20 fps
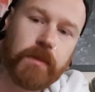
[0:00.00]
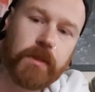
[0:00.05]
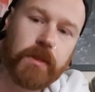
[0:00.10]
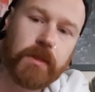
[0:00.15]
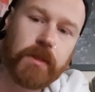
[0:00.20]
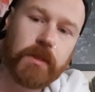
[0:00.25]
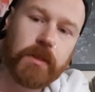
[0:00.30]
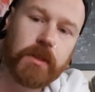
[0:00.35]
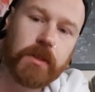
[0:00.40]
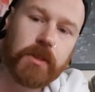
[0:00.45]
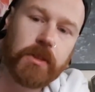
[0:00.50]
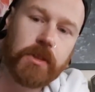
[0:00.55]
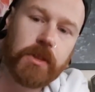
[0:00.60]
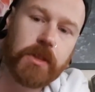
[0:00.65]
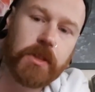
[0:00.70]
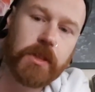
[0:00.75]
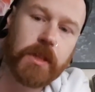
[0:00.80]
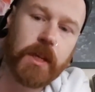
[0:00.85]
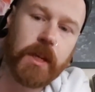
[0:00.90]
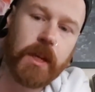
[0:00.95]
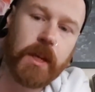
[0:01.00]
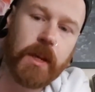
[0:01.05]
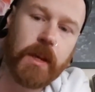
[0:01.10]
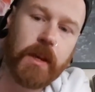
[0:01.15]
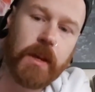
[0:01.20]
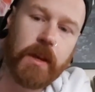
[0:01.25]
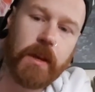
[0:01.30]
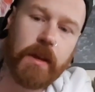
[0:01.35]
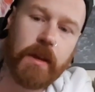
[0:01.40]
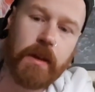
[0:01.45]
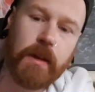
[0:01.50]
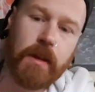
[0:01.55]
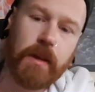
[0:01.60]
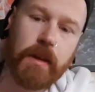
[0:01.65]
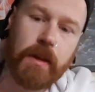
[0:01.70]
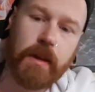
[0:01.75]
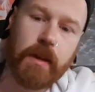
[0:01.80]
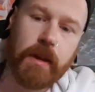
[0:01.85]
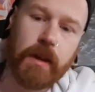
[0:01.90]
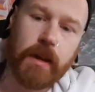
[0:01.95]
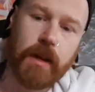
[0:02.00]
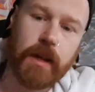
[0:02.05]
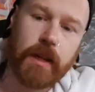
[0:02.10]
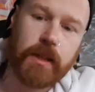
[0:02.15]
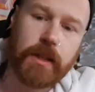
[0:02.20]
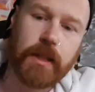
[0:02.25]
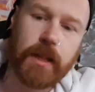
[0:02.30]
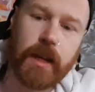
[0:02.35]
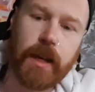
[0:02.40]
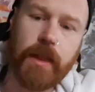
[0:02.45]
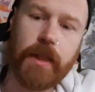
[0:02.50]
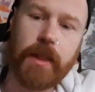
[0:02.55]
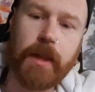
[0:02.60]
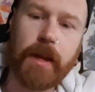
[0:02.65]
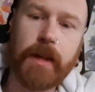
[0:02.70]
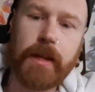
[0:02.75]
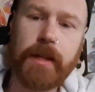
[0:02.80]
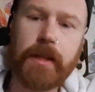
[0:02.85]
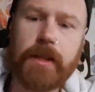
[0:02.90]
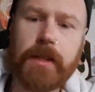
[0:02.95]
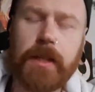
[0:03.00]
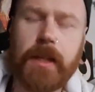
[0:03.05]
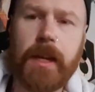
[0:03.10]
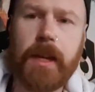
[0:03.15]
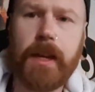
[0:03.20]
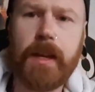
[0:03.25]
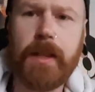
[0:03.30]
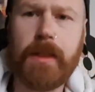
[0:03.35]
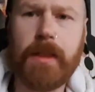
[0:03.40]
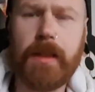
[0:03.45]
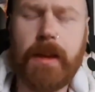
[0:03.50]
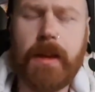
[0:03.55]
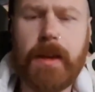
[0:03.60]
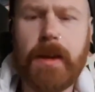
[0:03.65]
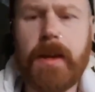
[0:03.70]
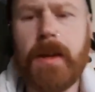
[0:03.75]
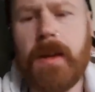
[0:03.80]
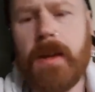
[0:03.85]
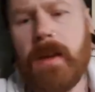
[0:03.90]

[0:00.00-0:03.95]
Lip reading: Well, let's just see how tight that is to get in there.